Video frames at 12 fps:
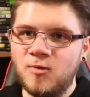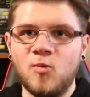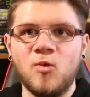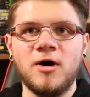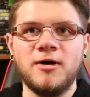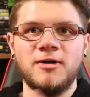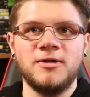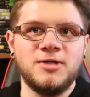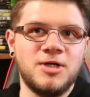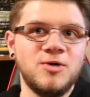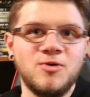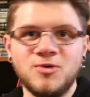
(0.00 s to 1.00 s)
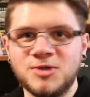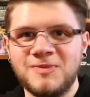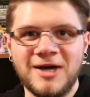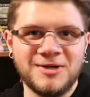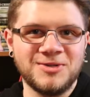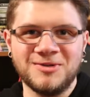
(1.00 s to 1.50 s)
One, 2
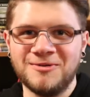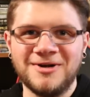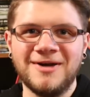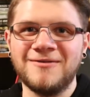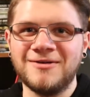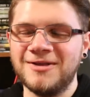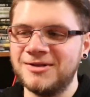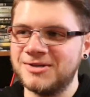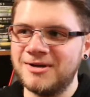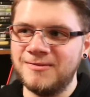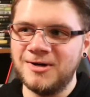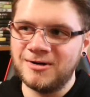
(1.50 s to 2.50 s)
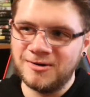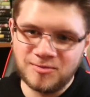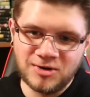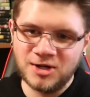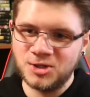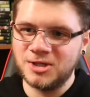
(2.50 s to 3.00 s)
specs, or whatever that's going to be
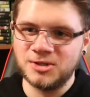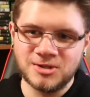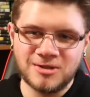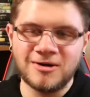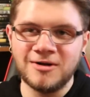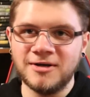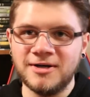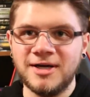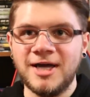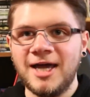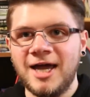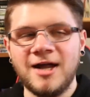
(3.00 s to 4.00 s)
called, Project Scarlet,